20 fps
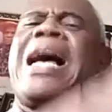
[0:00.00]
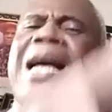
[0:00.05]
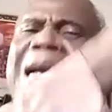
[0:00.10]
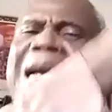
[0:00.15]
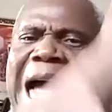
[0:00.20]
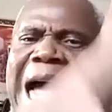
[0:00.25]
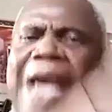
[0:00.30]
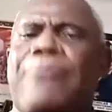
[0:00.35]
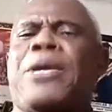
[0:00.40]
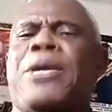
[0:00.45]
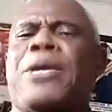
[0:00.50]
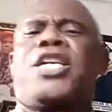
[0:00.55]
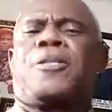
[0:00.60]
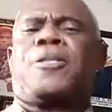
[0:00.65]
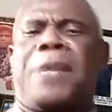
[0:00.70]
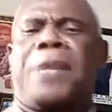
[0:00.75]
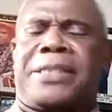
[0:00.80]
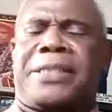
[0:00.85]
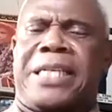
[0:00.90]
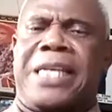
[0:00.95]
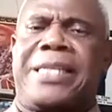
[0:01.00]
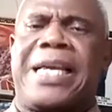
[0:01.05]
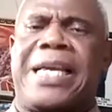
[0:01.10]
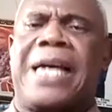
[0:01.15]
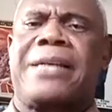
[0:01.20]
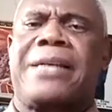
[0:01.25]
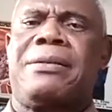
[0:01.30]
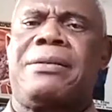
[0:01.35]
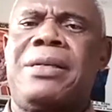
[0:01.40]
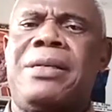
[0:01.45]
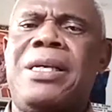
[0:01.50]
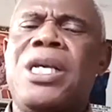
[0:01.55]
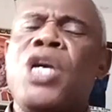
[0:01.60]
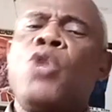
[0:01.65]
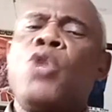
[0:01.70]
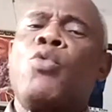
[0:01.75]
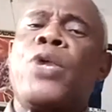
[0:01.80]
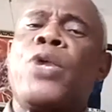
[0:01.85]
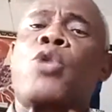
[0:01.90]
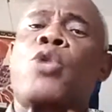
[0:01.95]
ah I expected that
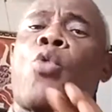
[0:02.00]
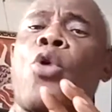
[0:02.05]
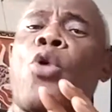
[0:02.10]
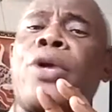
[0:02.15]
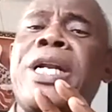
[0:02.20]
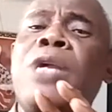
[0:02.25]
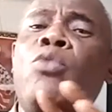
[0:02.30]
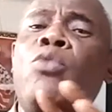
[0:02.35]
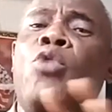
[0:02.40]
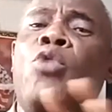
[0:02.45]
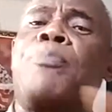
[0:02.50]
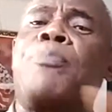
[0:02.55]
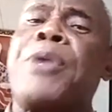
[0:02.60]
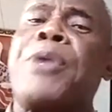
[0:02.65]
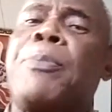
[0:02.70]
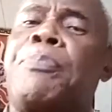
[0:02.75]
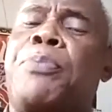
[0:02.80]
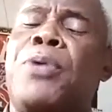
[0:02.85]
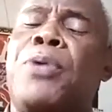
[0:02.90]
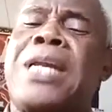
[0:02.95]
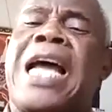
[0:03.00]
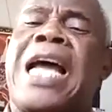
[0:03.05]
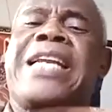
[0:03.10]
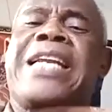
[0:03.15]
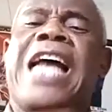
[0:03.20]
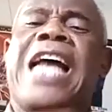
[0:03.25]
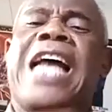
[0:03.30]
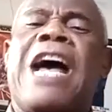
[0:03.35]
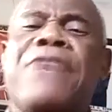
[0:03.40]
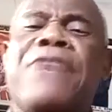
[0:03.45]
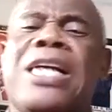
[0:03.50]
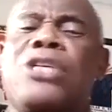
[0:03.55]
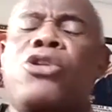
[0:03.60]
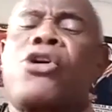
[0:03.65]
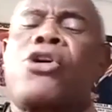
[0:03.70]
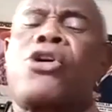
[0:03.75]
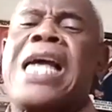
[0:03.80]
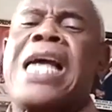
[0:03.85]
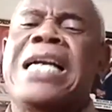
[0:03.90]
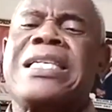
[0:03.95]
we quarrel with people and have
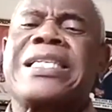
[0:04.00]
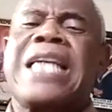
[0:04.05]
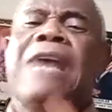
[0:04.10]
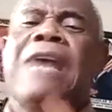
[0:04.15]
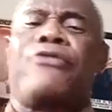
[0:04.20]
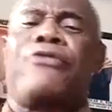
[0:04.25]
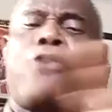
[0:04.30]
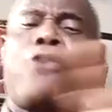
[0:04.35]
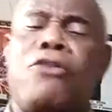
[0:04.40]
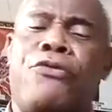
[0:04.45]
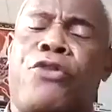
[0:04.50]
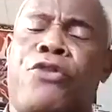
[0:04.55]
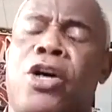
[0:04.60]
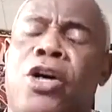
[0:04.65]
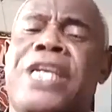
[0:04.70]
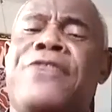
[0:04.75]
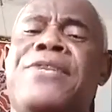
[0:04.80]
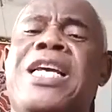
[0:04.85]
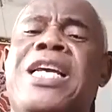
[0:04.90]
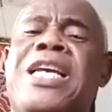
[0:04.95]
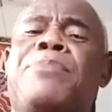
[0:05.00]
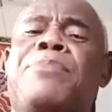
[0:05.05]
annoyance and unforgiveness